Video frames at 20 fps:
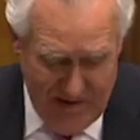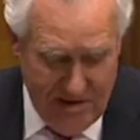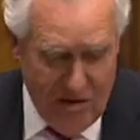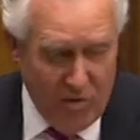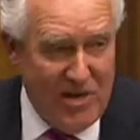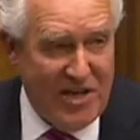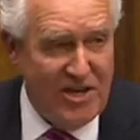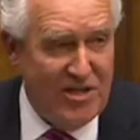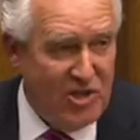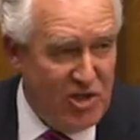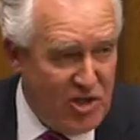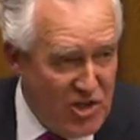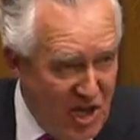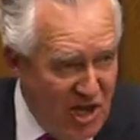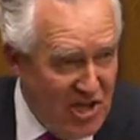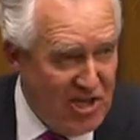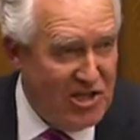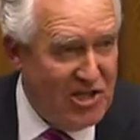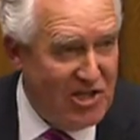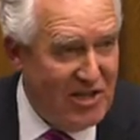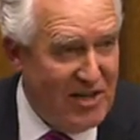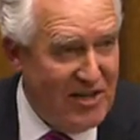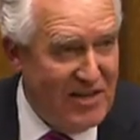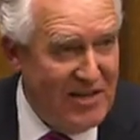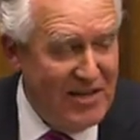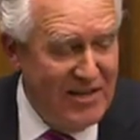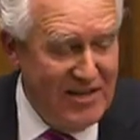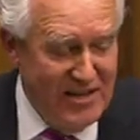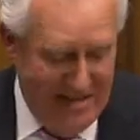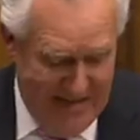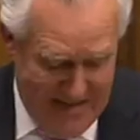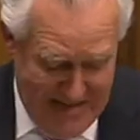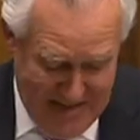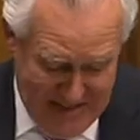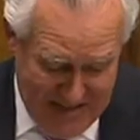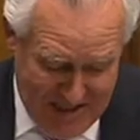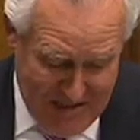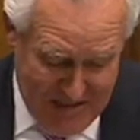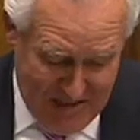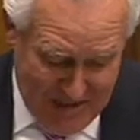why the Chancellor in
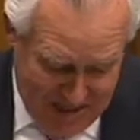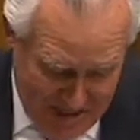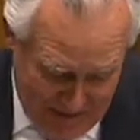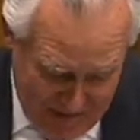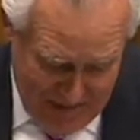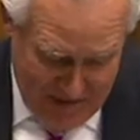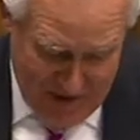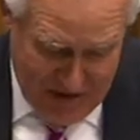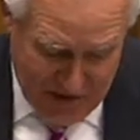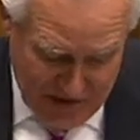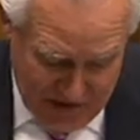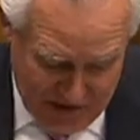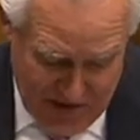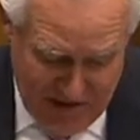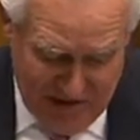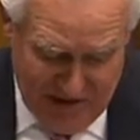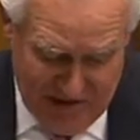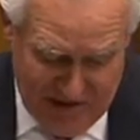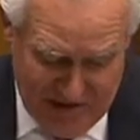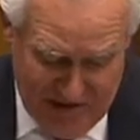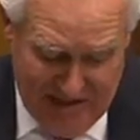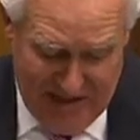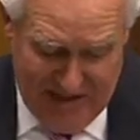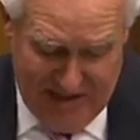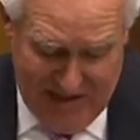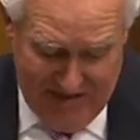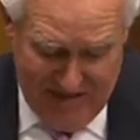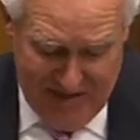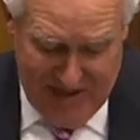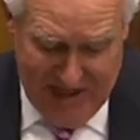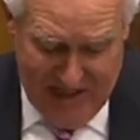September 2007,